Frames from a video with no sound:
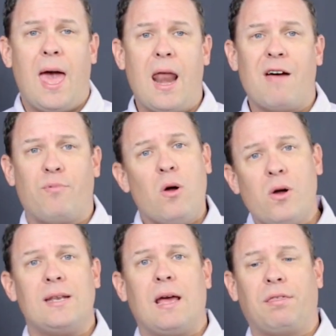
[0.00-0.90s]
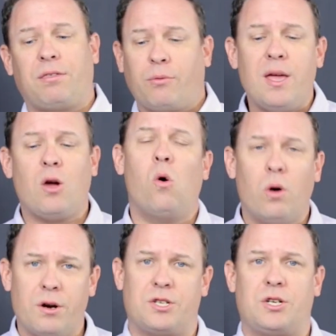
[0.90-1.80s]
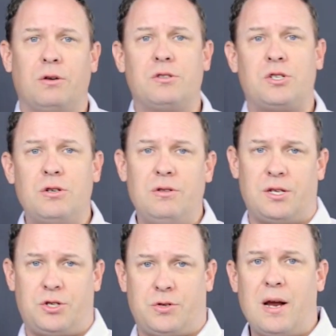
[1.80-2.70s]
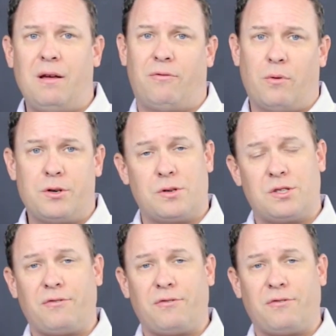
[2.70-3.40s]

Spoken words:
And I've broken down three cornerstones to this trading fortress.